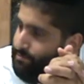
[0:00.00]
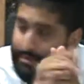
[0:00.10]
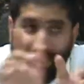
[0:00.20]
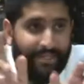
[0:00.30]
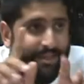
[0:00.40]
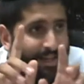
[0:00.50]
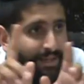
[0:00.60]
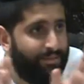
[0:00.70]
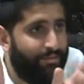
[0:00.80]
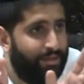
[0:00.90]
I mean, he's not
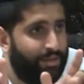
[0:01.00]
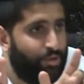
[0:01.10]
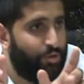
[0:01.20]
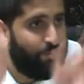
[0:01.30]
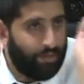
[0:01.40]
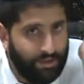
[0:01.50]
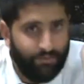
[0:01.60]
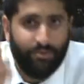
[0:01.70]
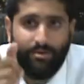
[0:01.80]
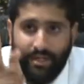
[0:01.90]
allowed to marry a Jewish
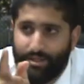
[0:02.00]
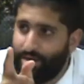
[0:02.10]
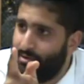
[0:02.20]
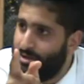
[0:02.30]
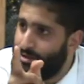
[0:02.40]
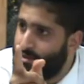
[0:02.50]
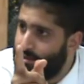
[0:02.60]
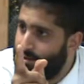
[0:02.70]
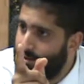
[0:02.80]
person for 10 generations.